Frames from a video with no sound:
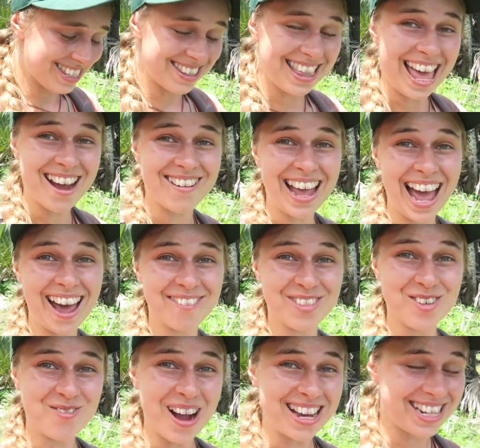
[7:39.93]
So there we
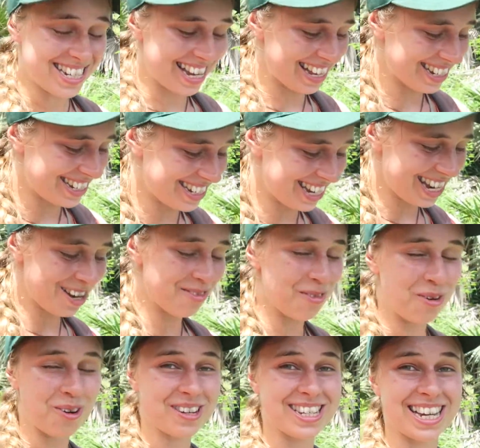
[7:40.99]
have the wedge-tailed
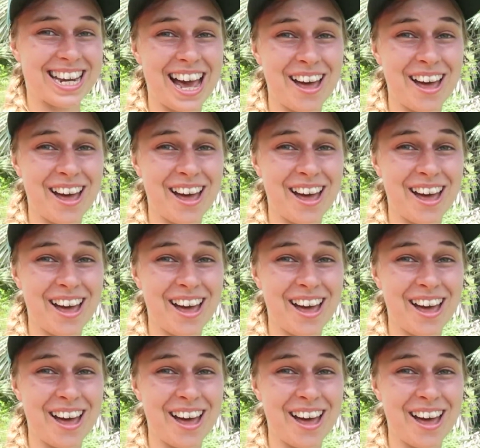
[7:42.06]
shearwater.